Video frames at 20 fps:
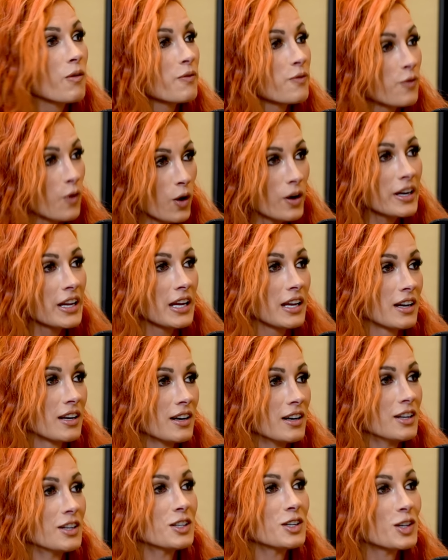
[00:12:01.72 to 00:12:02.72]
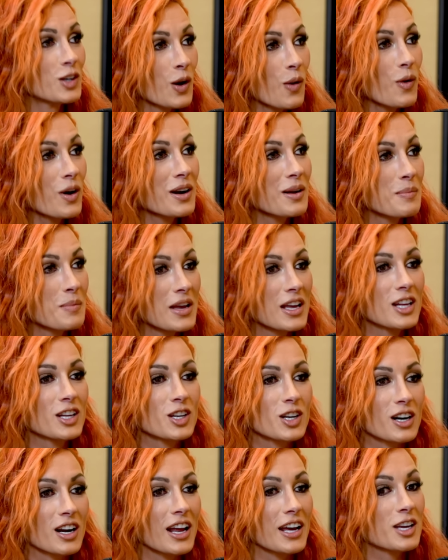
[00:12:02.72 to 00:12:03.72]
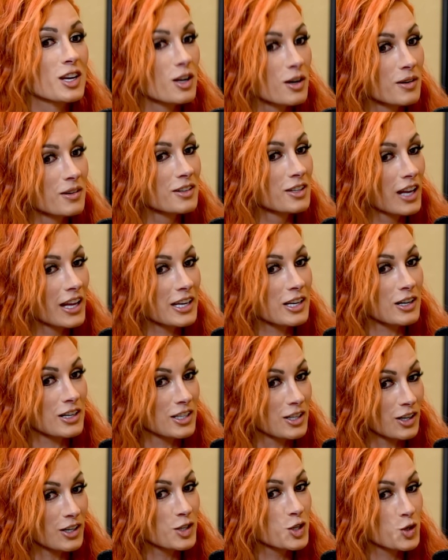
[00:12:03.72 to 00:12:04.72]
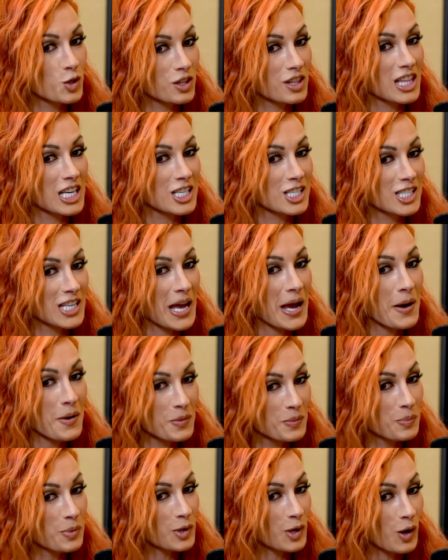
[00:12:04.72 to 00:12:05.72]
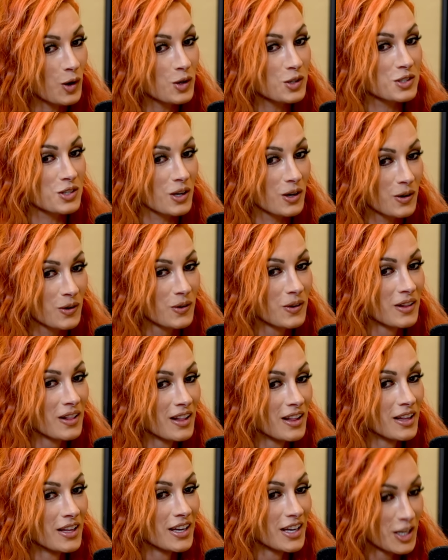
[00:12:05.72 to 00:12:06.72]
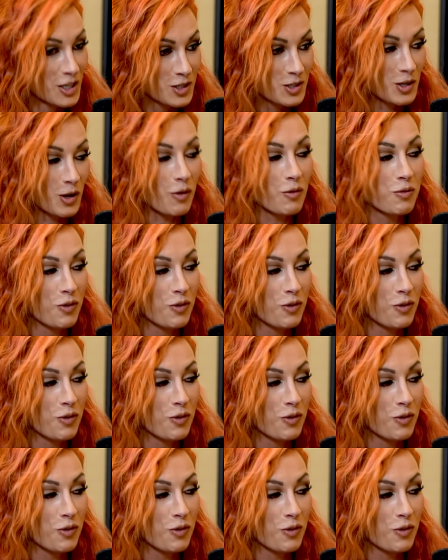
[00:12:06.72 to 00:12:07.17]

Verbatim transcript: funny. You know what I mean? You're like, you're like, I gotta shut this down, but also it's so